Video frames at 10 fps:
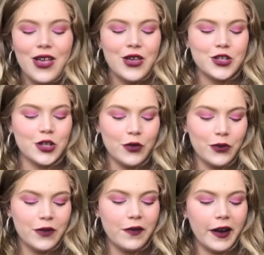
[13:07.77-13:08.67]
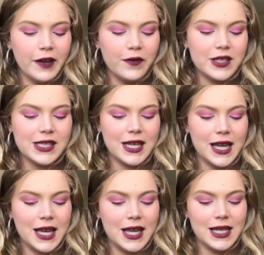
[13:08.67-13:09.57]
So the very first
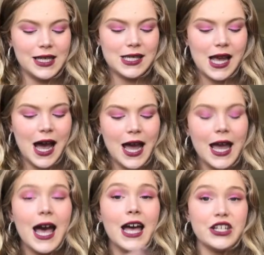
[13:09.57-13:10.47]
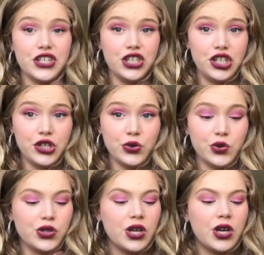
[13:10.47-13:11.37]
thing is I had to use